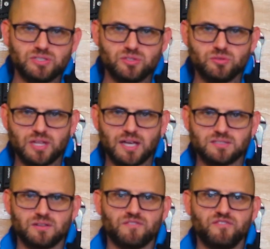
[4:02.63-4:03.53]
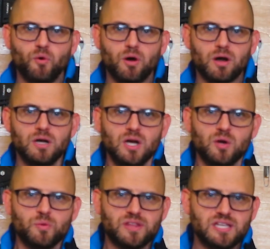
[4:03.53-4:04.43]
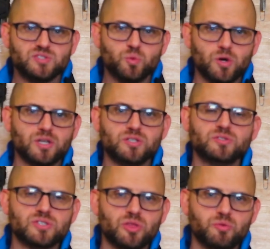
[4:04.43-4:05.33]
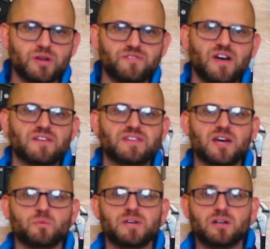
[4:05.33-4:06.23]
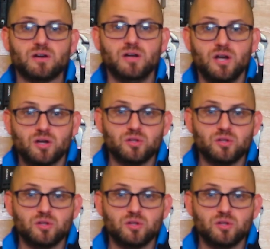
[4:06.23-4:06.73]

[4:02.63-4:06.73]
2004 with his work using 3 to 5 nanometer